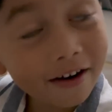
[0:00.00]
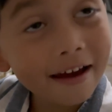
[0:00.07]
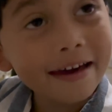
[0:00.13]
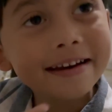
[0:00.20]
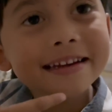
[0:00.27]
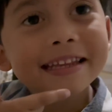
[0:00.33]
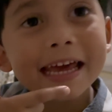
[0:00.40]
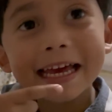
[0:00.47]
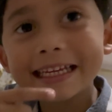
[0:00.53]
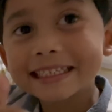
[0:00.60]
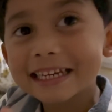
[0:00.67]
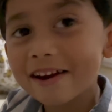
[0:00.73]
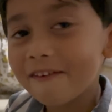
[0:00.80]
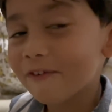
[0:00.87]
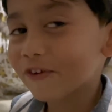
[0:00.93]
And taste
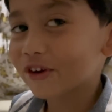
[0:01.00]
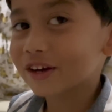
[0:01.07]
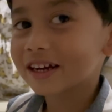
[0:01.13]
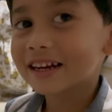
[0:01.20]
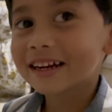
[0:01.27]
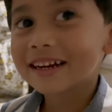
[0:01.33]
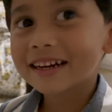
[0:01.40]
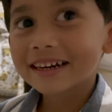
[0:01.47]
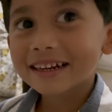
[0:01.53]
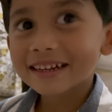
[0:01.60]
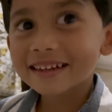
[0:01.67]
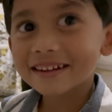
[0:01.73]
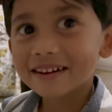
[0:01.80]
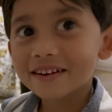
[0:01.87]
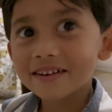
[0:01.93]
it. You tasted it
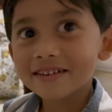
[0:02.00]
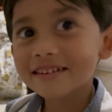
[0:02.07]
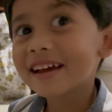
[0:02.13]
already?